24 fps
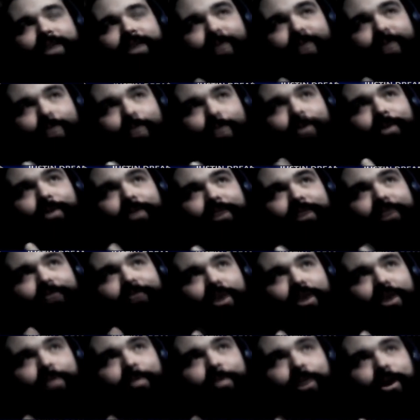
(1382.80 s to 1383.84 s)
They will
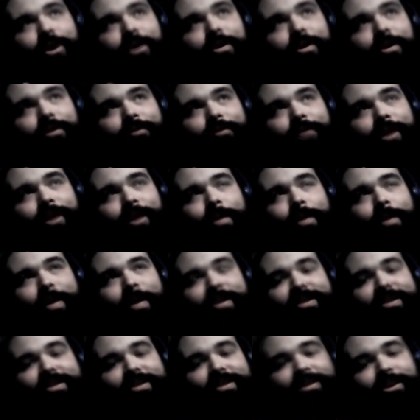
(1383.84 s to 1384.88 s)
confirm all of what I'm about
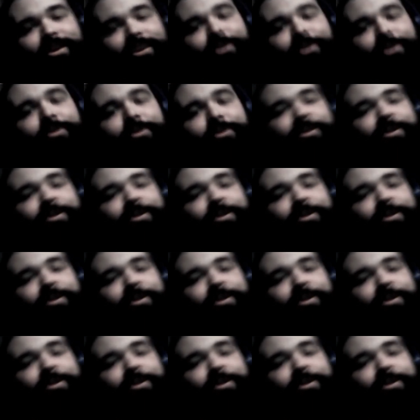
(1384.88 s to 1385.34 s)
to tell you.